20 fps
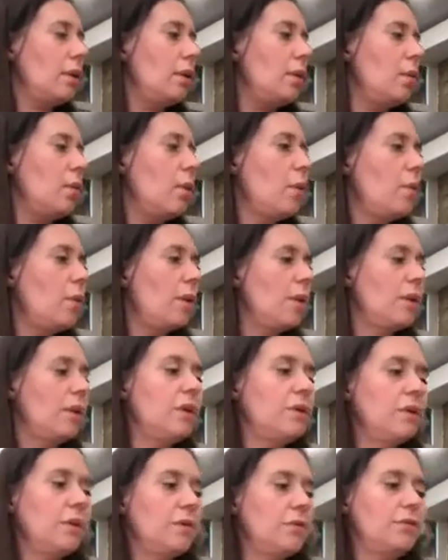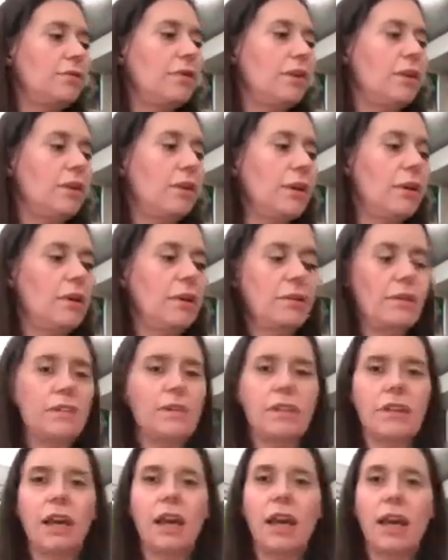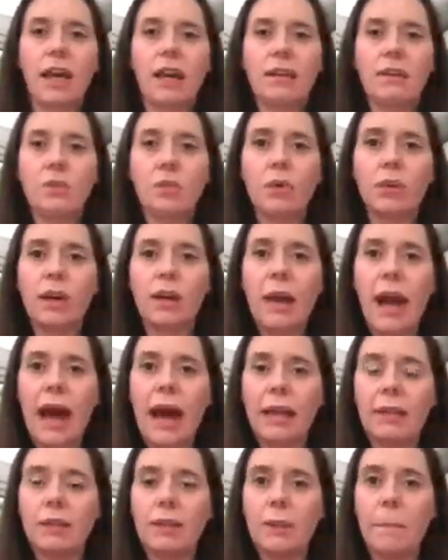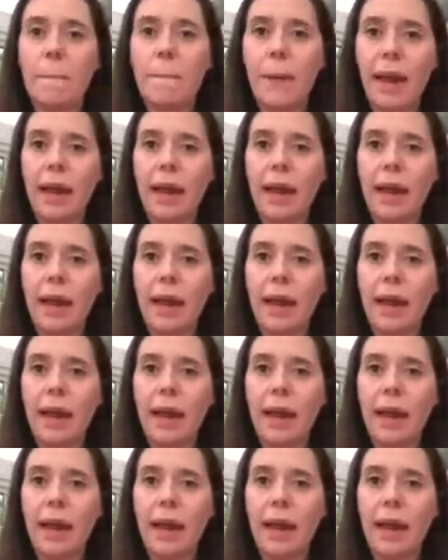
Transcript: what we're going to do first is we're going to add some